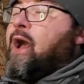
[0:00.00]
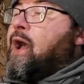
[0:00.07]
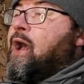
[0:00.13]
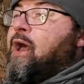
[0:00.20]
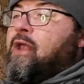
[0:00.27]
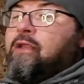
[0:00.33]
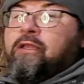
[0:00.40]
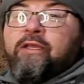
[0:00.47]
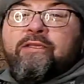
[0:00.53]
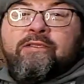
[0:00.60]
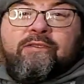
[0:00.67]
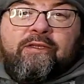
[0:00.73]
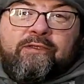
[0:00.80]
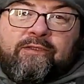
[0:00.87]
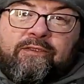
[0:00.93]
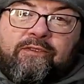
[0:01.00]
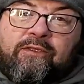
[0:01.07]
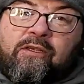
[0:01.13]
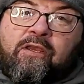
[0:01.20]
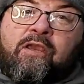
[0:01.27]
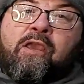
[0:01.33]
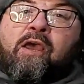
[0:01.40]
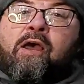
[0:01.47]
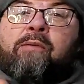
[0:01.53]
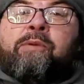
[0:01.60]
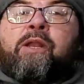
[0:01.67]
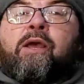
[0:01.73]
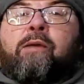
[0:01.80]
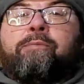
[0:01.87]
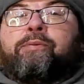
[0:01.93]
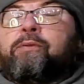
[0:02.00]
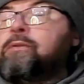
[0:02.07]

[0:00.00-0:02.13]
All uh, this is coming up.